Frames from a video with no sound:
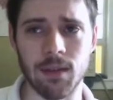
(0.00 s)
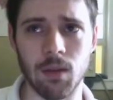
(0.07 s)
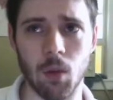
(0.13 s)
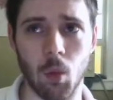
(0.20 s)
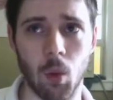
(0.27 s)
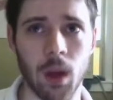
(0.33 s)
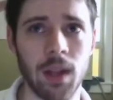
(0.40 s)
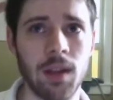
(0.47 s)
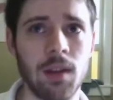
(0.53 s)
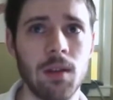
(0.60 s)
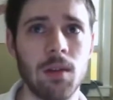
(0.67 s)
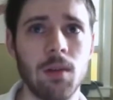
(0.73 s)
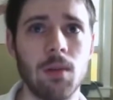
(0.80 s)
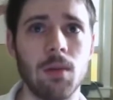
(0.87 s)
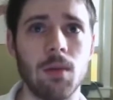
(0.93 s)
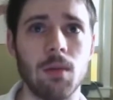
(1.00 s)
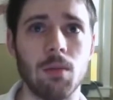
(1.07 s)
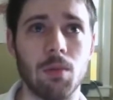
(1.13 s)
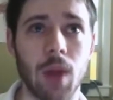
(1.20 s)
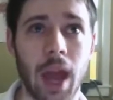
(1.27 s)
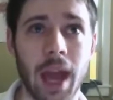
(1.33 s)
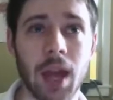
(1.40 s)
when you
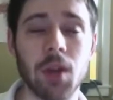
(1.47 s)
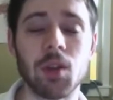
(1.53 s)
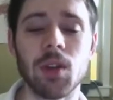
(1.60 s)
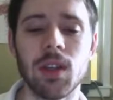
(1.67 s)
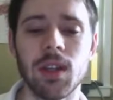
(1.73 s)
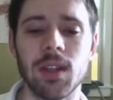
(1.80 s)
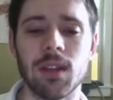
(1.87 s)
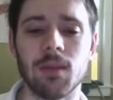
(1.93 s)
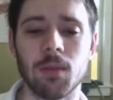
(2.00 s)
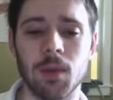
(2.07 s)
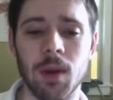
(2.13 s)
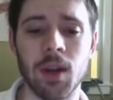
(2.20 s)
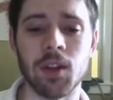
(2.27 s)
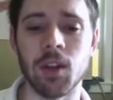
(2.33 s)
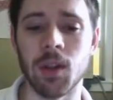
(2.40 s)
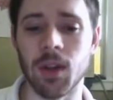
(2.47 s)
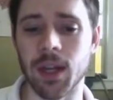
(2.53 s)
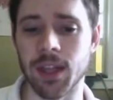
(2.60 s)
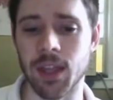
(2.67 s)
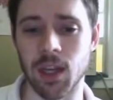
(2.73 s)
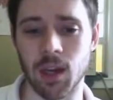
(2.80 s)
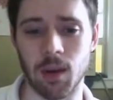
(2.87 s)
actually look
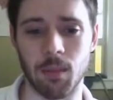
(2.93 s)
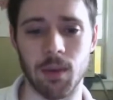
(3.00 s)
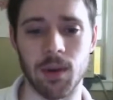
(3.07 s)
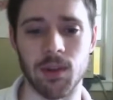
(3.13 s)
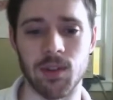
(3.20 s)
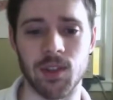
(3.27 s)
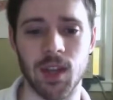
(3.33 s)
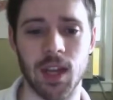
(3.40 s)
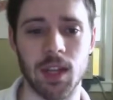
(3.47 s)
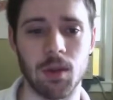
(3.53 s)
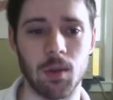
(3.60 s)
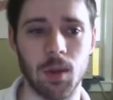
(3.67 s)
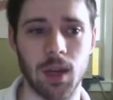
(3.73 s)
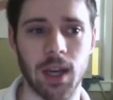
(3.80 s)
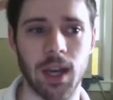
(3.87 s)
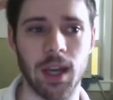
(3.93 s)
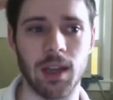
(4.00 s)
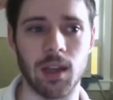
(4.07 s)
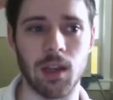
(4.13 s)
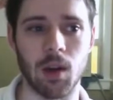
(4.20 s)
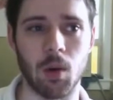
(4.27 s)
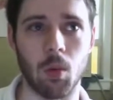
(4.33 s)
at the numbers and you look at
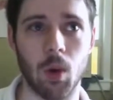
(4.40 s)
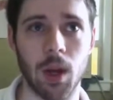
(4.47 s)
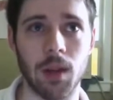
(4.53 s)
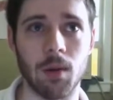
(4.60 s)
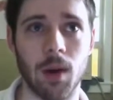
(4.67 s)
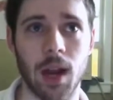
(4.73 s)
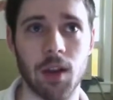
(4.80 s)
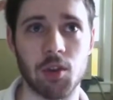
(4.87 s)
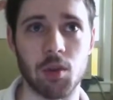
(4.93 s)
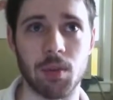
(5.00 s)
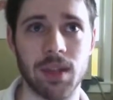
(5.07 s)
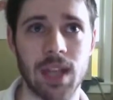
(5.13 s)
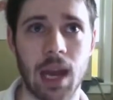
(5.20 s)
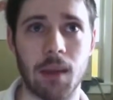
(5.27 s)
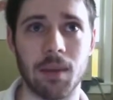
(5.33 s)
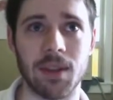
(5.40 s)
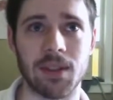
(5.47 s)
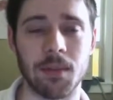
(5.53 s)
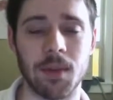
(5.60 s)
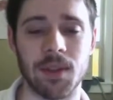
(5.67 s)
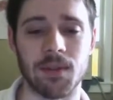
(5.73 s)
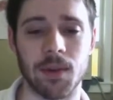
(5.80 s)
what your actual
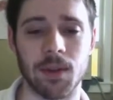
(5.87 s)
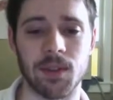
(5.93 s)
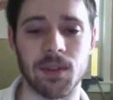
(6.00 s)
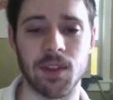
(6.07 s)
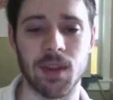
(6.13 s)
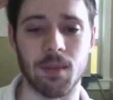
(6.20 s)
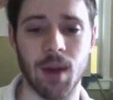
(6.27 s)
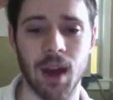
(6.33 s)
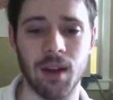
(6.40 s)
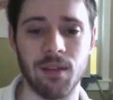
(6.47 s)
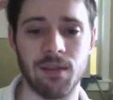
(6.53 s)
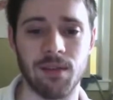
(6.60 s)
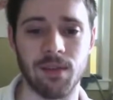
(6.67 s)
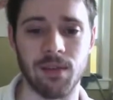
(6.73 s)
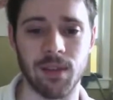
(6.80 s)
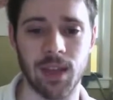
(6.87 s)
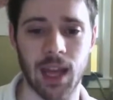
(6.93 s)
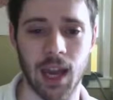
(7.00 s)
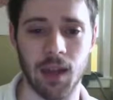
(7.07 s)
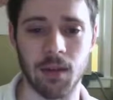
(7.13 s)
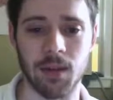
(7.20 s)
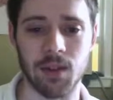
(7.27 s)
metabolism is versus the amount of
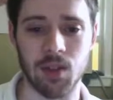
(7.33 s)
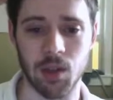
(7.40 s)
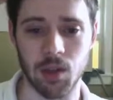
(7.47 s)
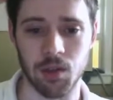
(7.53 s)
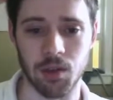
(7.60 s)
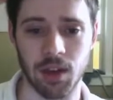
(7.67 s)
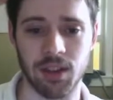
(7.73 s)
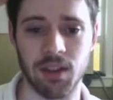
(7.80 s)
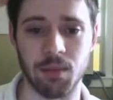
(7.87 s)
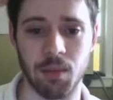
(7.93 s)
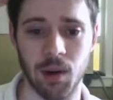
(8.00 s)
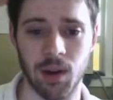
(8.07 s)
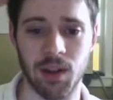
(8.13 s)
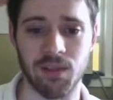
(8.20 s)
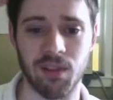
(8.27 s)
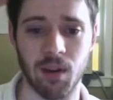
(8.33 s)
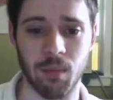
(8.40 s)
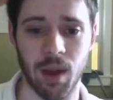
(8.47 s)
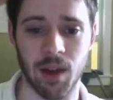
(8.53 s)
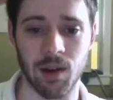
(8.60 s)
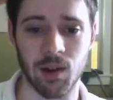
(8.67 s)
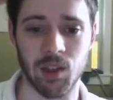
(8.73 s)
calories that you're directly burning from
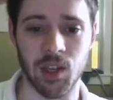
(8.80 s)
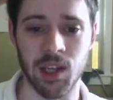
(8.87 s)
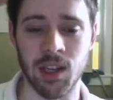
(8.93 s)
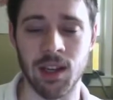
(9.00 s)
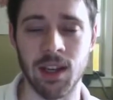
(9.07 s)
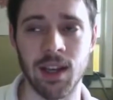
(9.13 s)
energy,